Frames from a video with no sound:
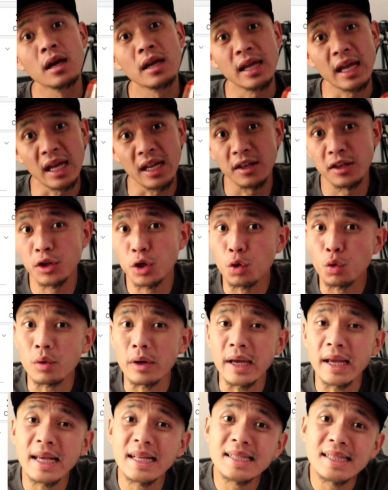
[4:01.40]
can do
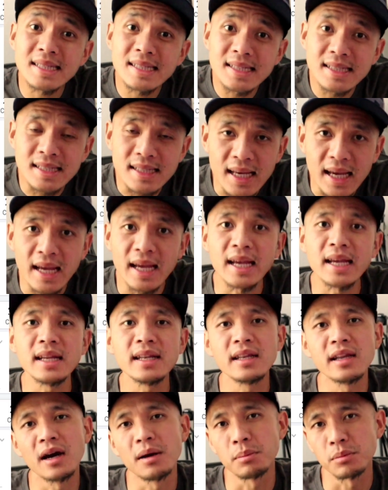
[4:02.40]
insane
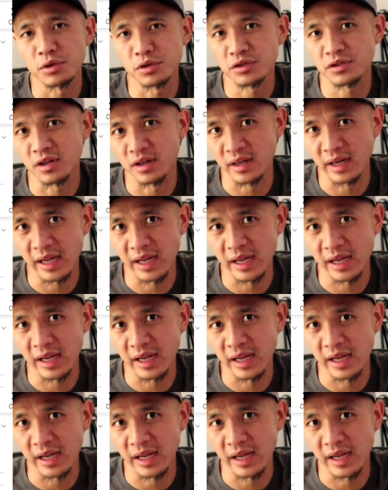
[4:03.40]
numbers on